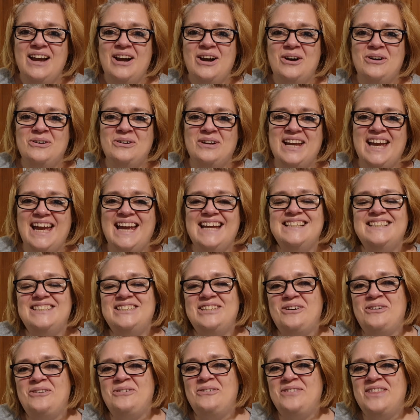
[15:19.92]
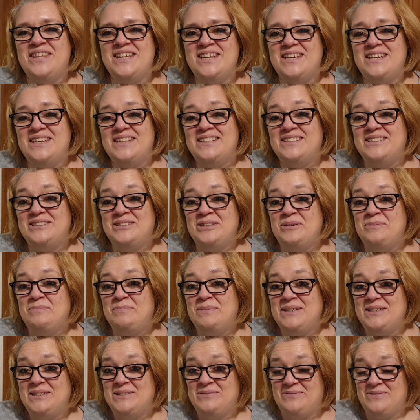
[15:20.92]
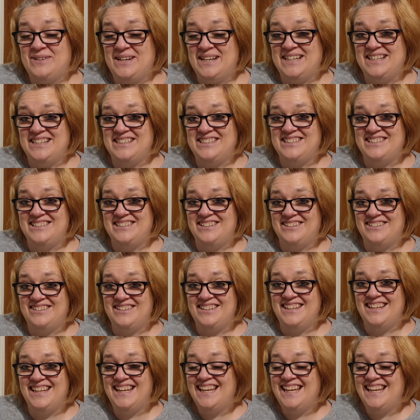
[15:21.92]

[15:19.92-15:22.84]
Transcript: Okay, so the soup is finished now.